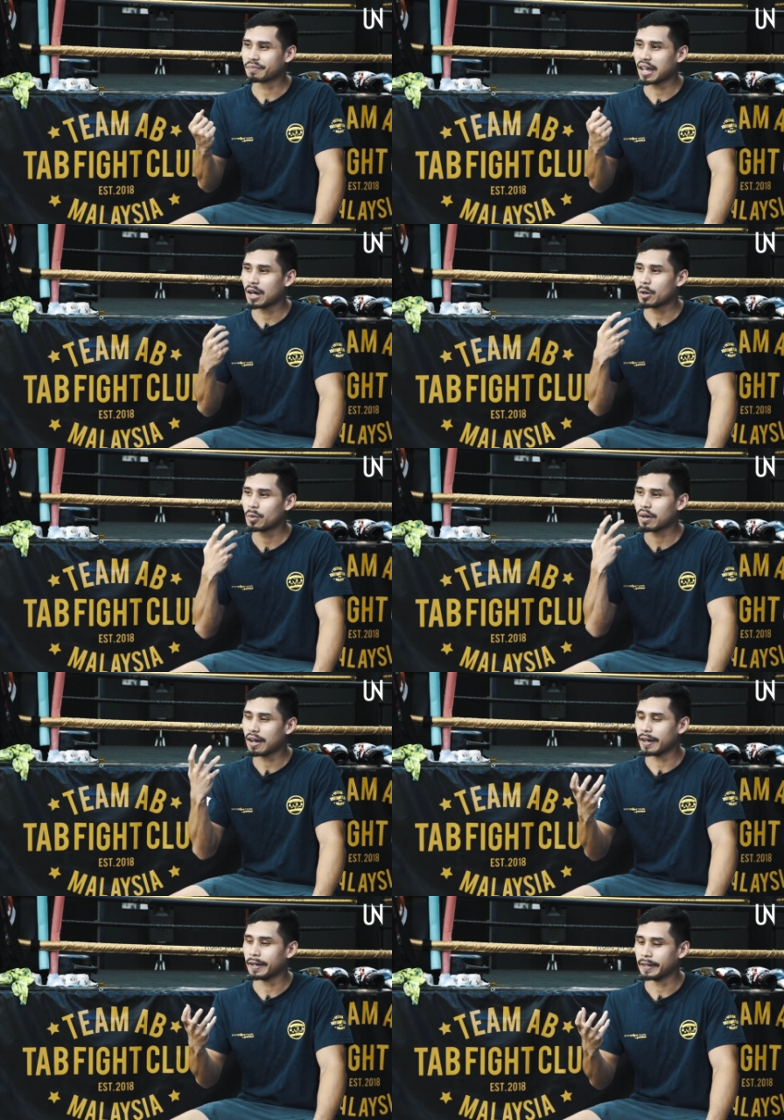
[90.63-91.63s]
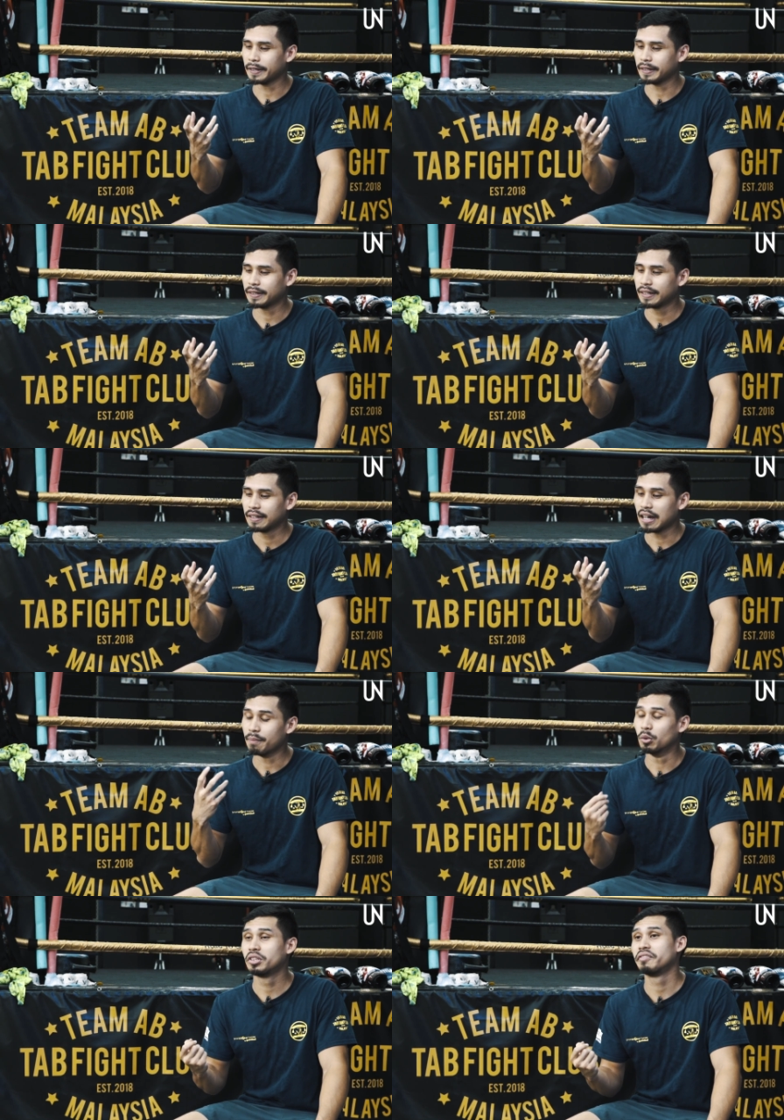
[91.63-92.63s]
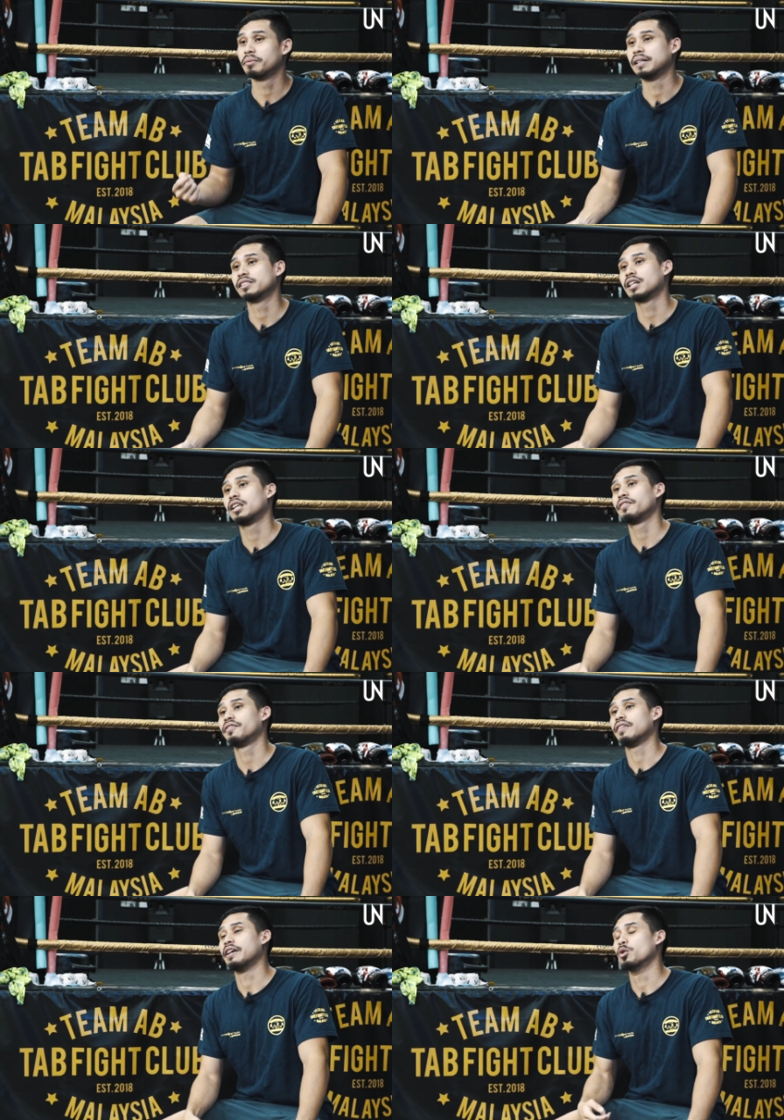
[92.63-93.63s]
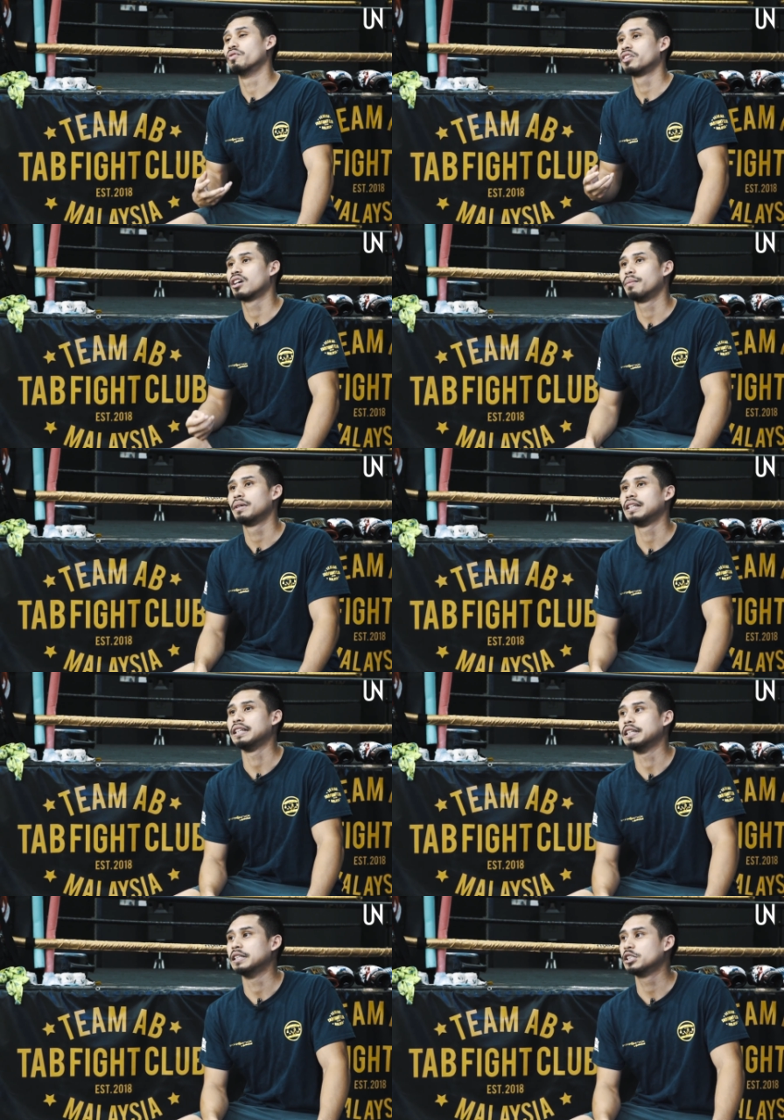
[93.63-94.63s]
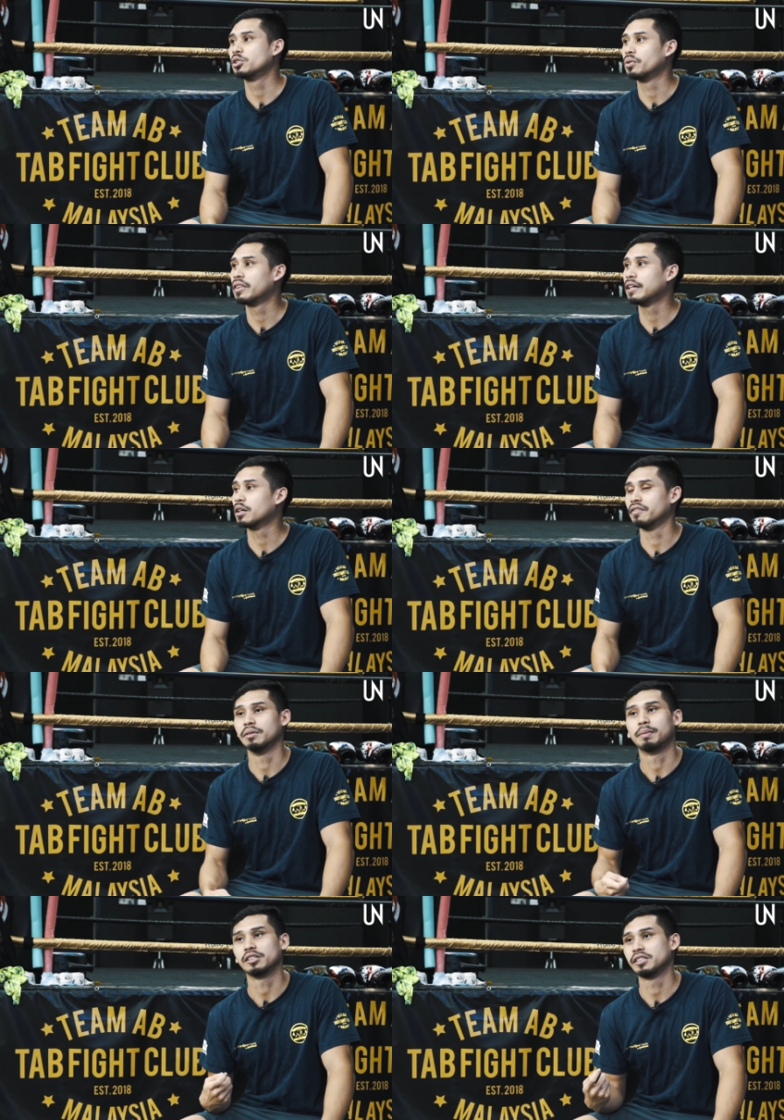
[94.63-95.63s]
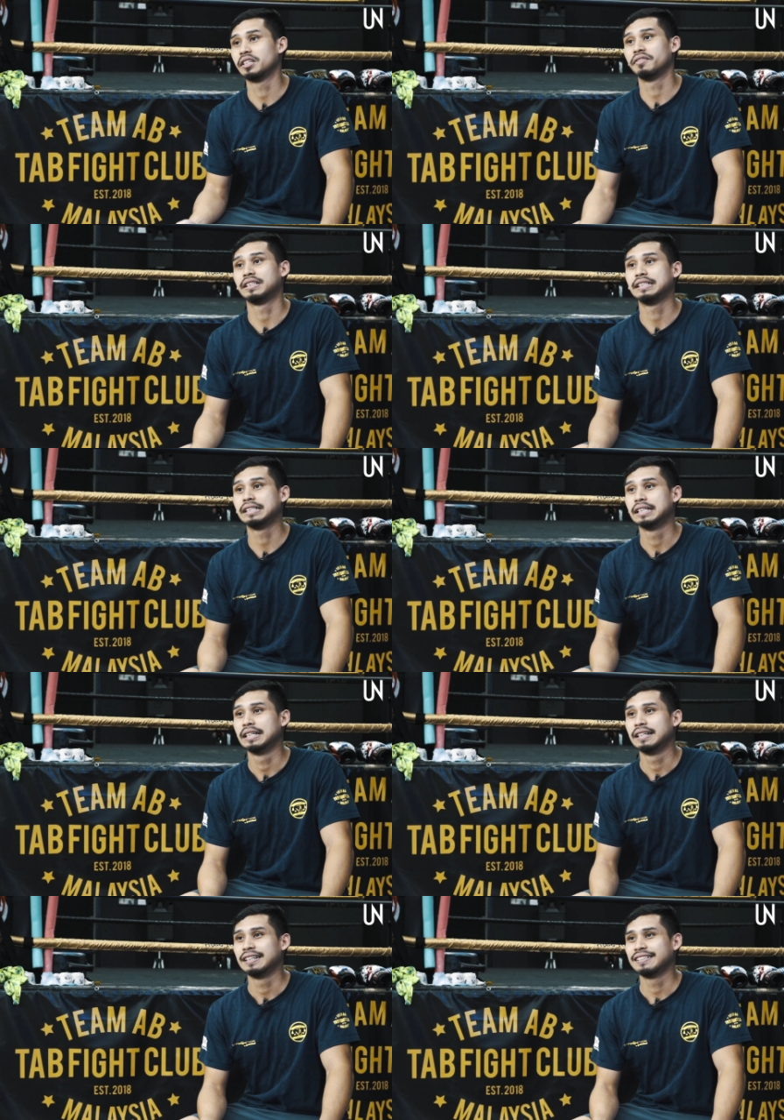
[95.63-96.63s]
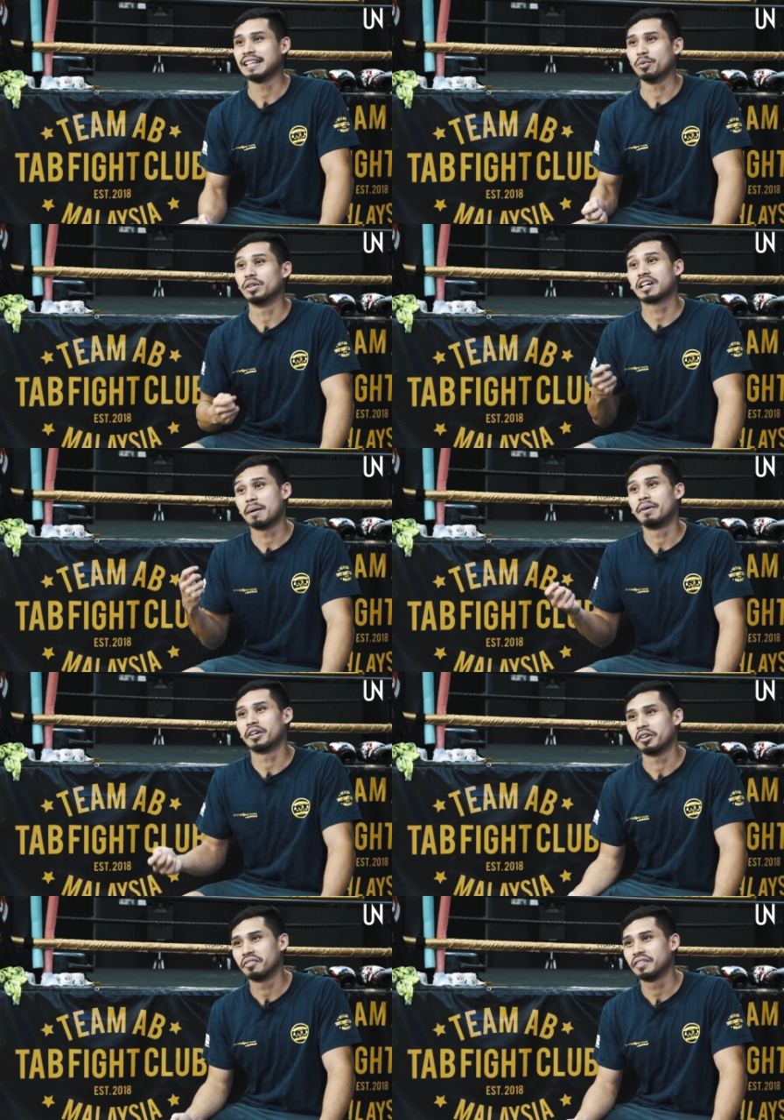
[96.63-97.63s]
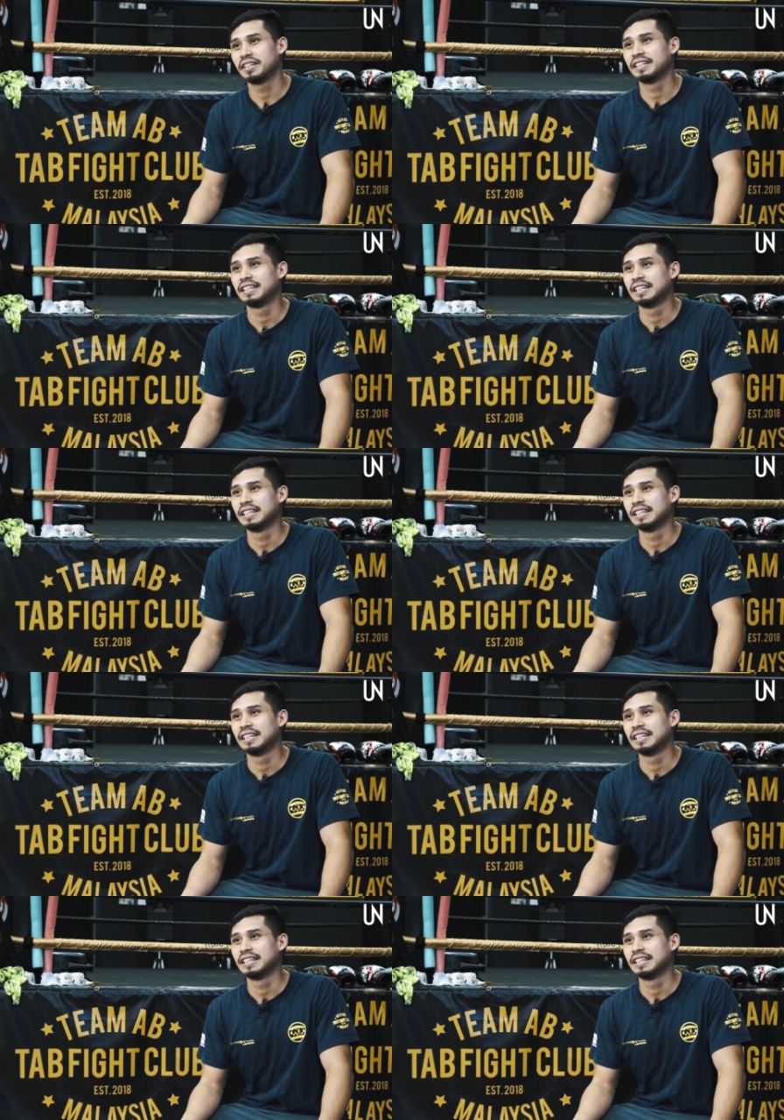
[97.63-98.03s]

how I motivate myself and overcome it is to think of the positivity that will come out of it.